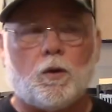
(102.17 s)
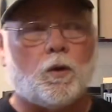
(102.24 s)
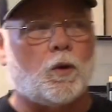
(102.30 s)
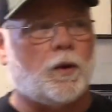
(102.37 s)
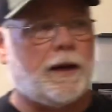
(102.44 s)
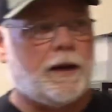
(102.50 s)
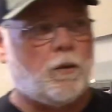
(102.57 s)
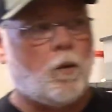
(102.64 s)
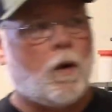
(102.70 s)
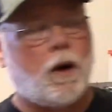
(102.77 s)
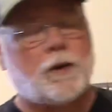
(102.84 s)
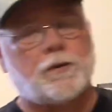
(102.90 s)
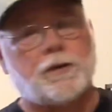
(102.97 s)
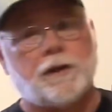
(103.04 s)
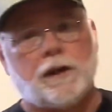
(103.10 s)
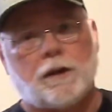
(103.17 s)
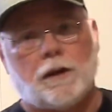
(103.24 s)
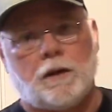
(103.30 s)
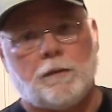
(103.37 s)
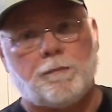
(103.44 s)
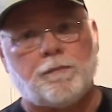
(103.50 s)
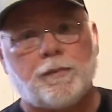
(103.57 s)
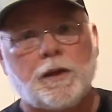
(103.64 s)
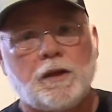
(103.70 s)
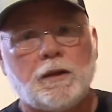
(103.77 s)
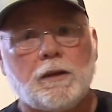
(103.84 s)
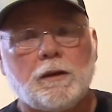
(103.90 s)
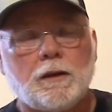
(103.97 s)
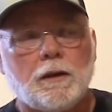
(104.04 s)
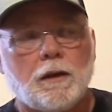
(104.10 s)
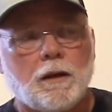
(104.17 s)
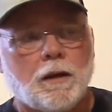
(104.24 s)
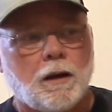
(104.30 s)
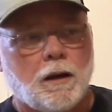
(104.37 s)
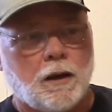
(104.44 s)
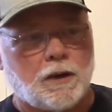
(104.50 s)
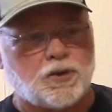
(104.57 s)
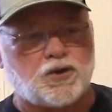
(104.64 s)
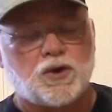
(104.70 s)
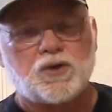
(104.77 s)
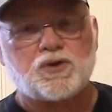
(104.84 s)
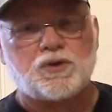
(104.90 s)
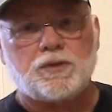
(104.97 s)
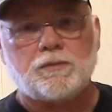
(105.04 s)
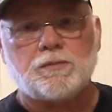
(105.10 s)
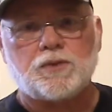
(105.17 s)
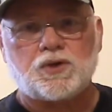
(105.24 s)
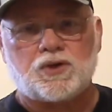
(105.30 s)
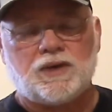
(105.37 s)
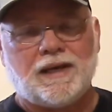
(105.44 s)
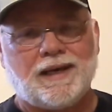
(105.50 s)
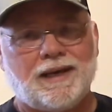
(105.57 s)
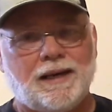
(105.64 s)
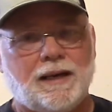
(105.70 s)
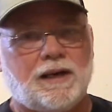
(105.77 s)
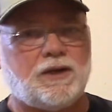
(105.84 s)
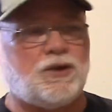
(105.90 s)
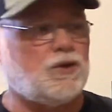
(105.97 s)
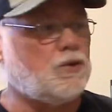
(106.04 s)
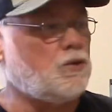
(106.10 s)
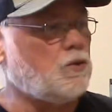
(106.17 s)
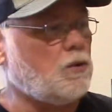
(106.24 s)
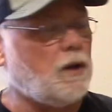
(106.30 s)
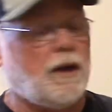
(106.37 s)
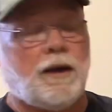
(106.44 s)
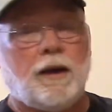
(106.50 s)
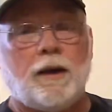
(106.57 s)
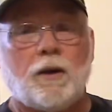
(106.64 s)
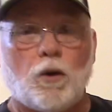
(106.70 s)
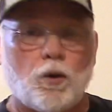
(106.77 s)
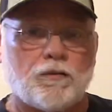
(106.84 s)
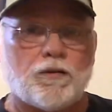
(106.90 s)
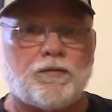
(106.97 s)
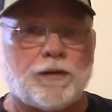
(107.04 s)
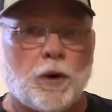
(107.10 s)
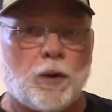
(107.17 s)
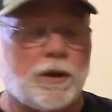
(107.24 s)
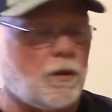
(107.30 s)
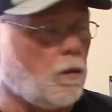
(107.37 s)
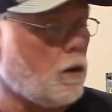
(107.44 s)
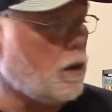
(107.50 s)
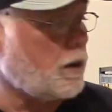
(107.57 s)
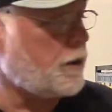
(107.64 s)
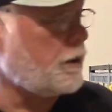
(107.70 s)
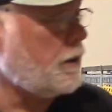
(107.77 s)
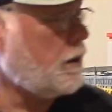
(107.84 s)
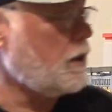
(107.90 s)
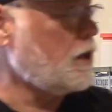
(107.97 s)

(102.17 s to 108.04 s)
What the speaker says: or a watering cup system sticking on you and overflowing the water